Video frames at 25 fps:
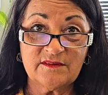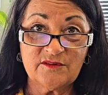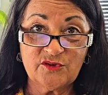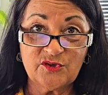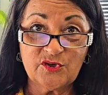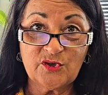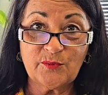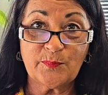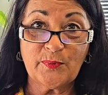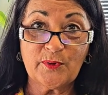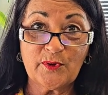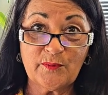
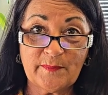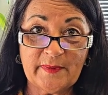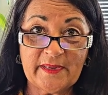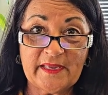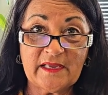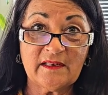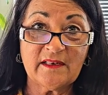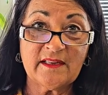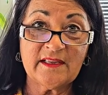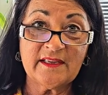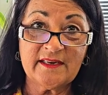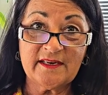you put
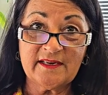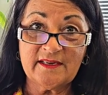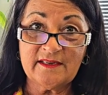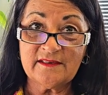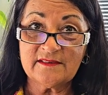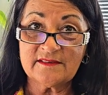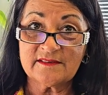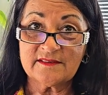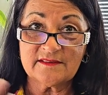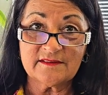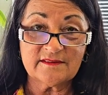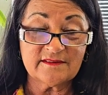mail in
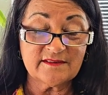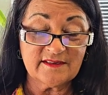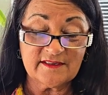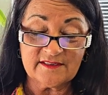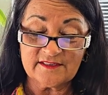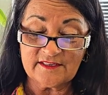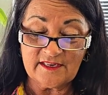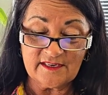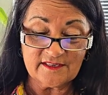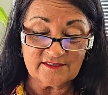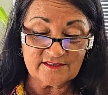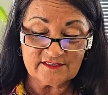it?
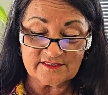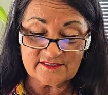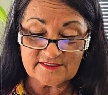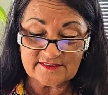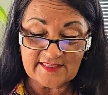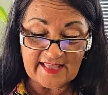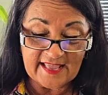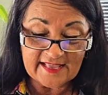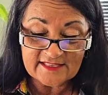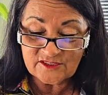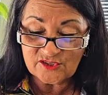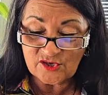
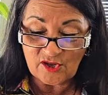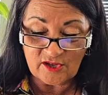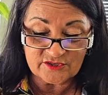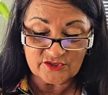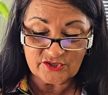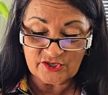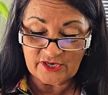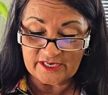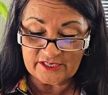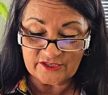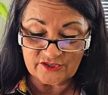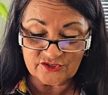That's all
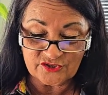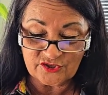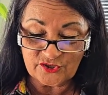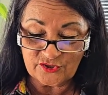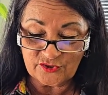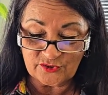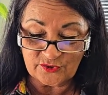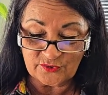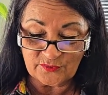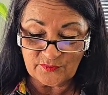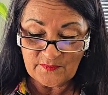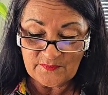changed
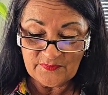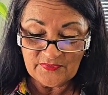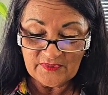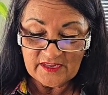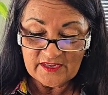too.